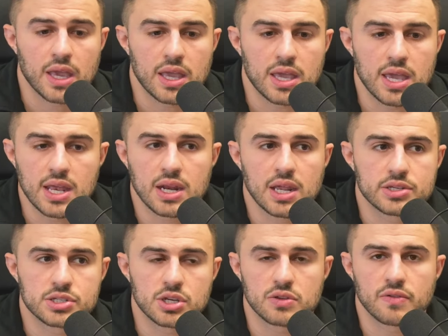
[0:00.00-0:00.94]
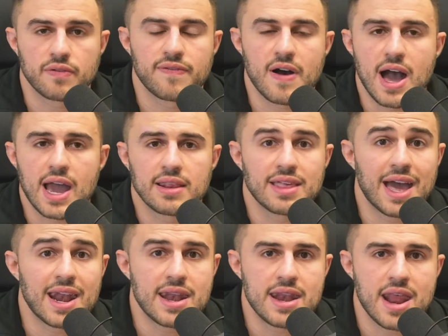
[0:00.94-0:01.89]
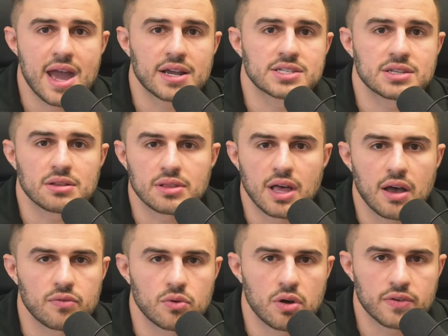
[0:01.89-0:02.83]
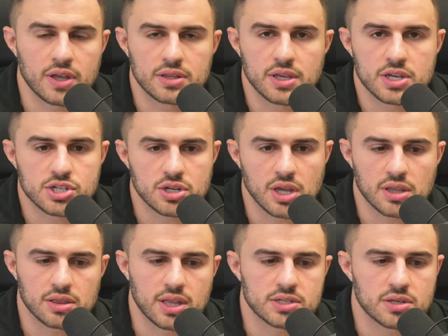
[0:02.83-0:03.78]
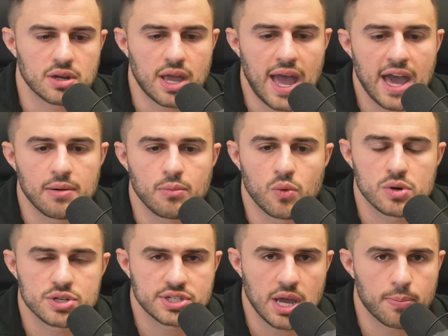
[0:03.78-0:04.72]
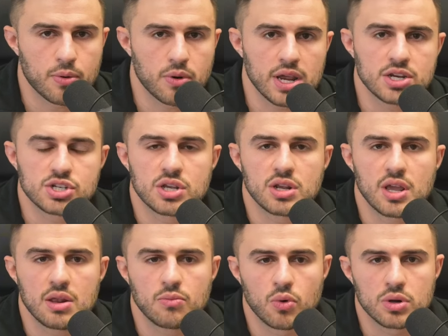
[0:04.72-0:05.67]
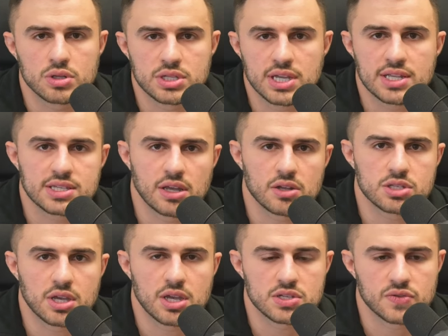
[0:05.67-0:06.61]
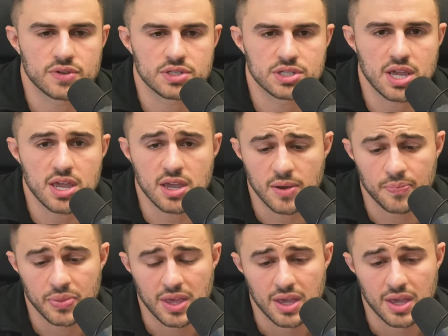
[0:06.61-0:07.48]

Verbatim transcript: he needs to find that next level of conditioning that's going to add more separation and more detail to his physique.